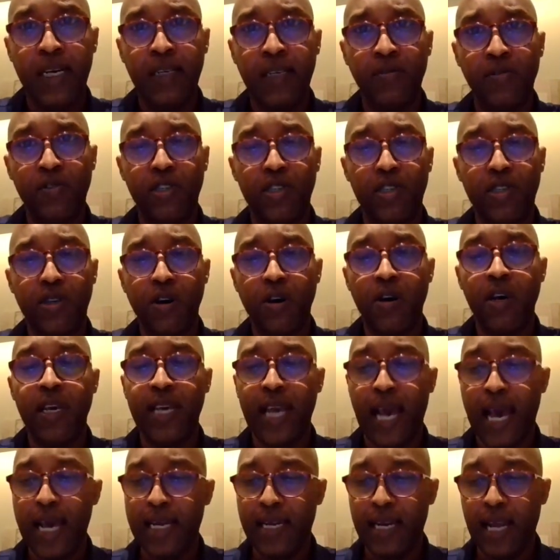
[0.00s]
just going
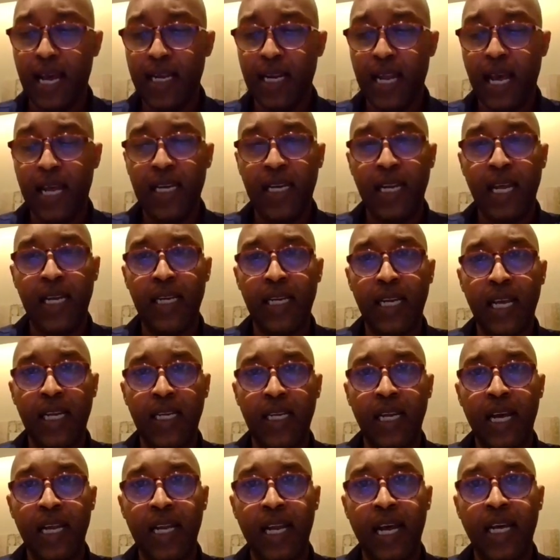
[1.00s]

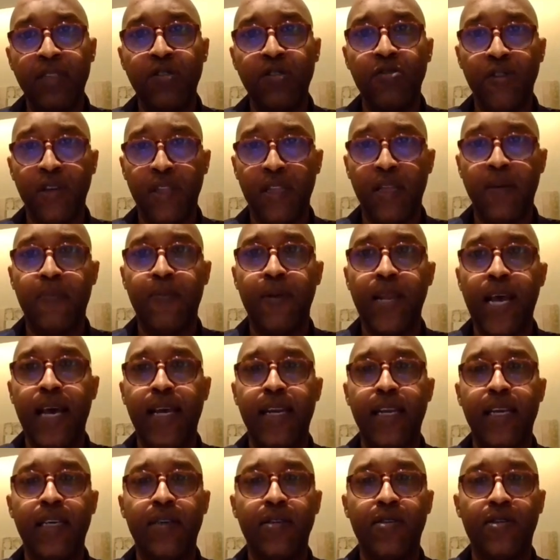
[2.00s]
and doing the
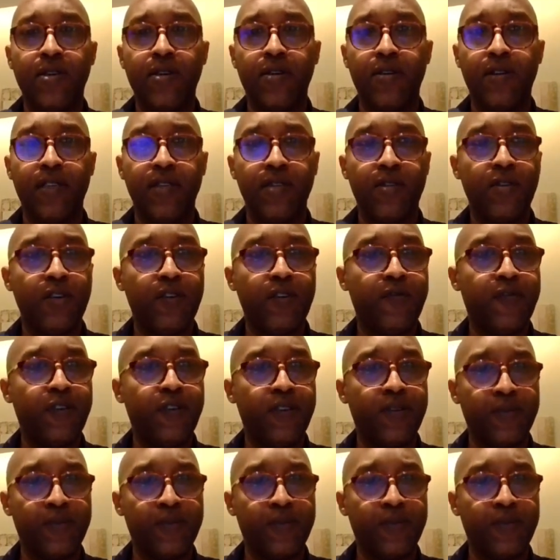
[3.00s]
planning and so on and so forth.